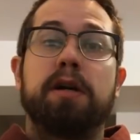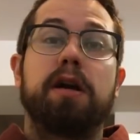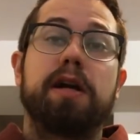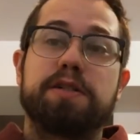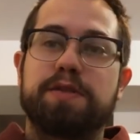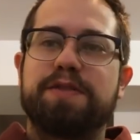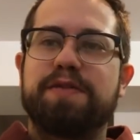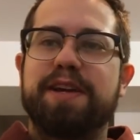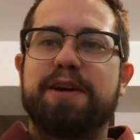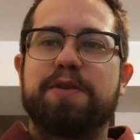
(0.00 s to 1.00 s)
All right, so this
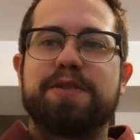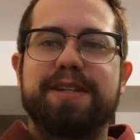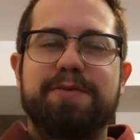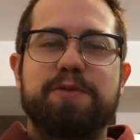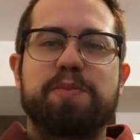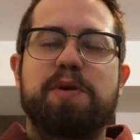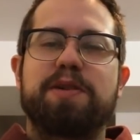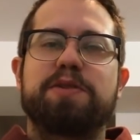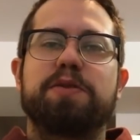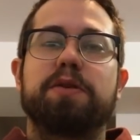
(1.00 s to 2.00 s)
video is in
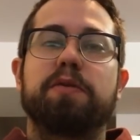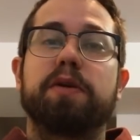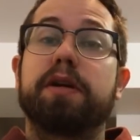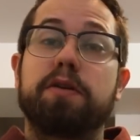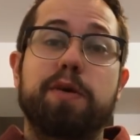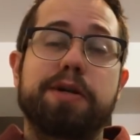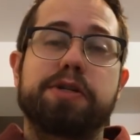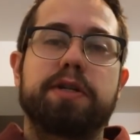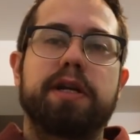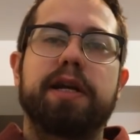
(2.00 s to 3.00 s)
response to a really good
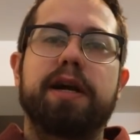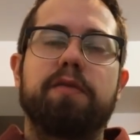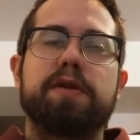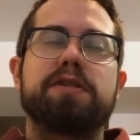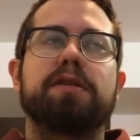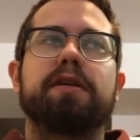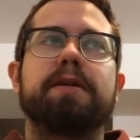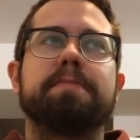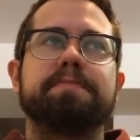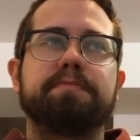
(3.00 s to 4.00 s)
question that I got recently,